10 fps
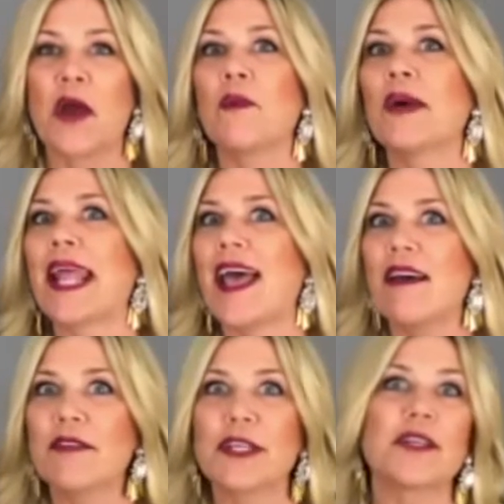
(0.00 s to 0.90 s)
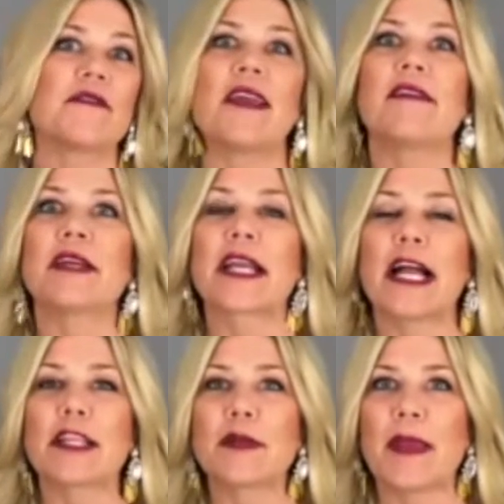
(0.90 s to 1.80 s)
Whatever your favorite
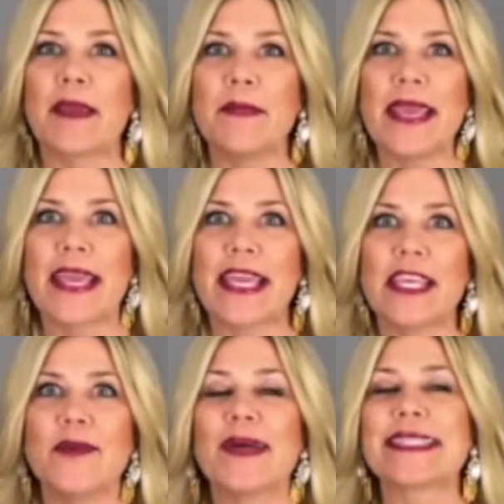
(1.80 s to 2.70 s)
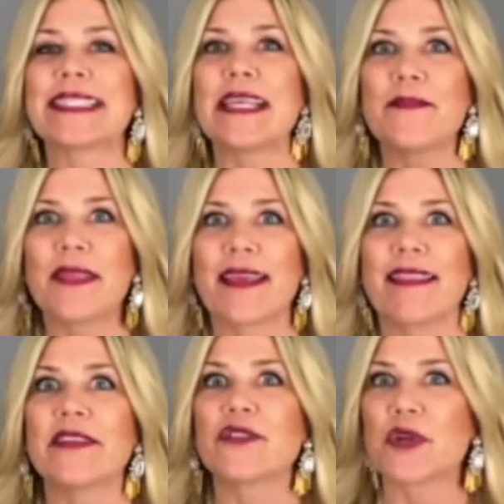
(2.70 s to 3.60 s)
color may be, you want something
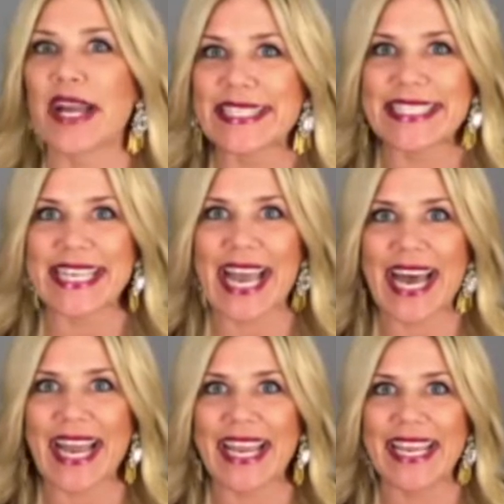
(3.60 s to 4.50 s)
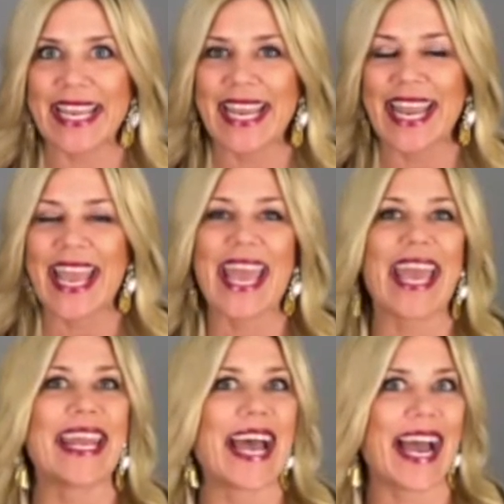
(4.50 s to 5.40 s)
that draws the eye
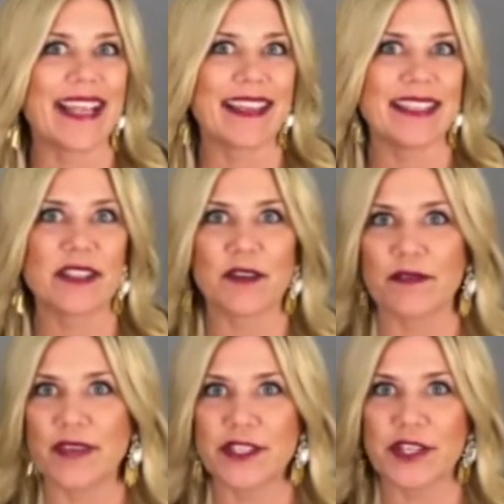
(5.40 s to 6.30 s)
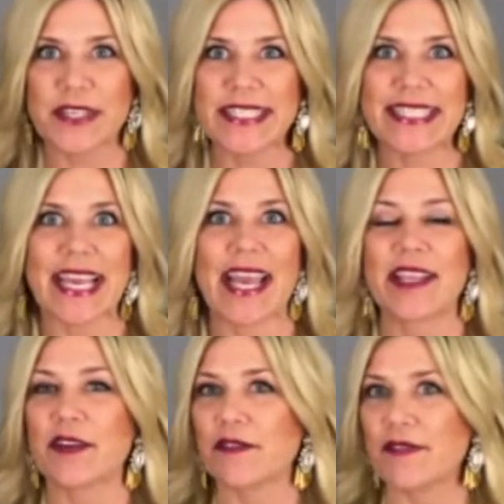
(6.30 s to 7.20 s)
and highlights your features
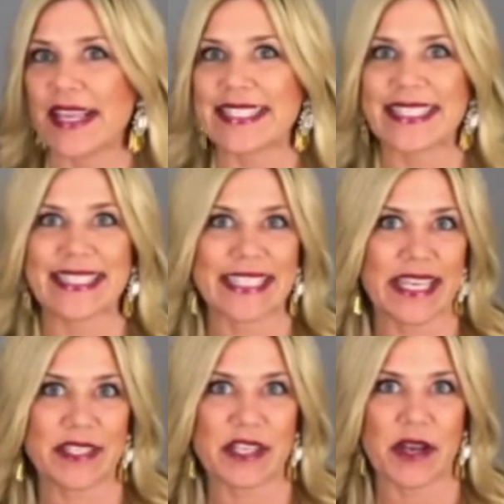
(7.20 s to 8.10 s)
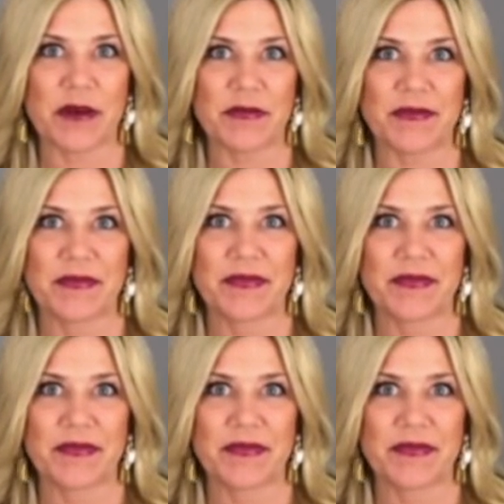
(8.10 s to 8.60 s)
and your face and skin tone.